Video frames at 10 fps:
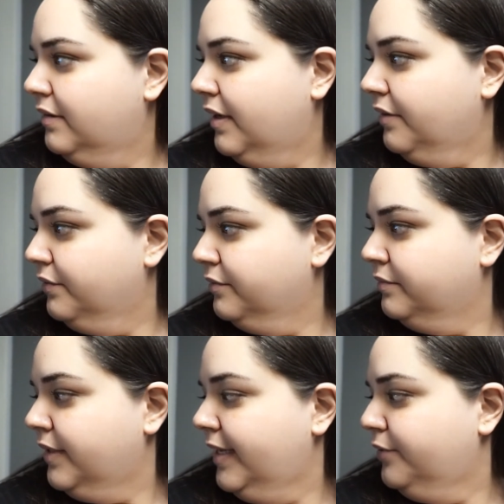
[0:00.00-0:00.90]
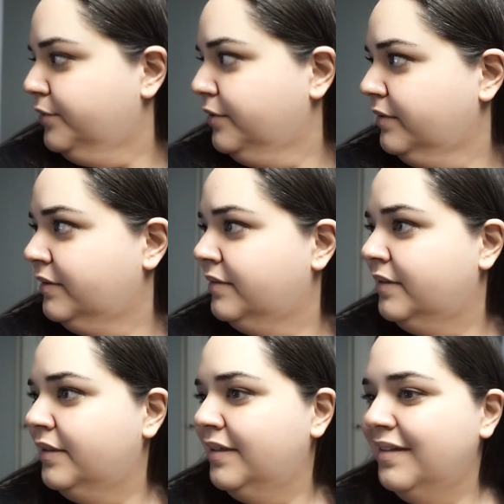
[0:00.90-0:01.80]
I don't know. Hey Google,
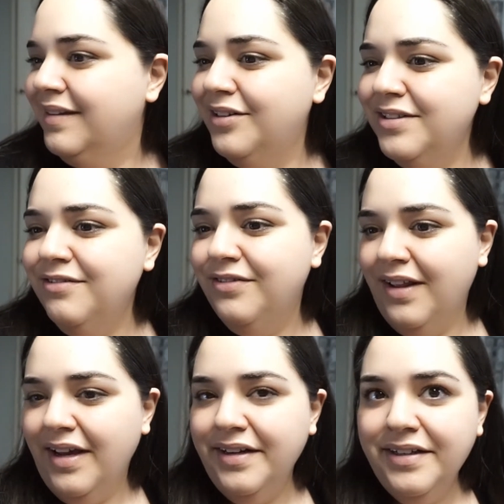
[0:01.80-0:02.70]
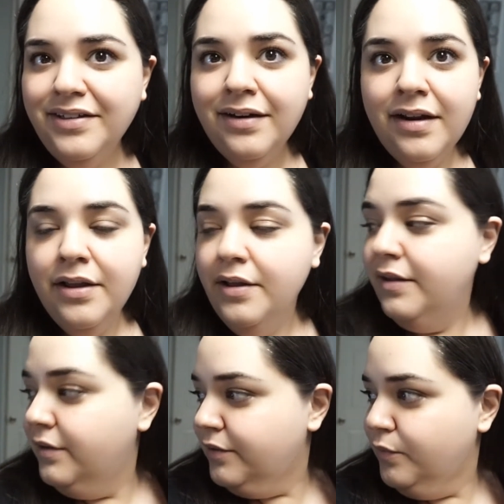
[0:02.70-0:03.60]
there's a fly in here.
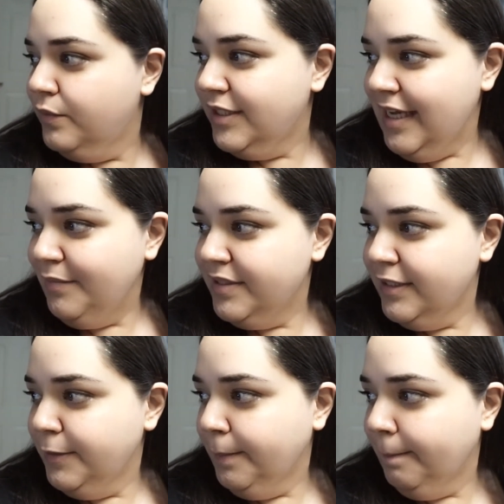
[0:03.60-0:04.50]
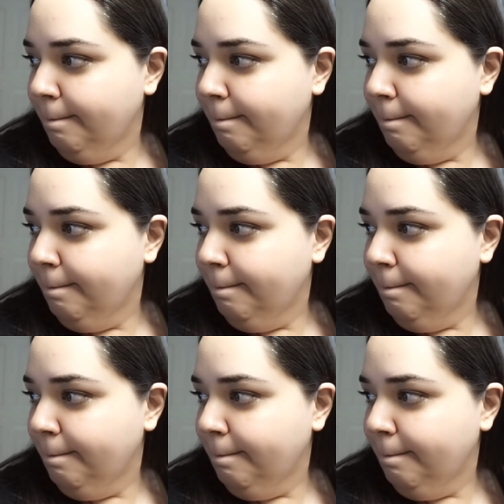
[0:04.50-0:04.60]
What time is it?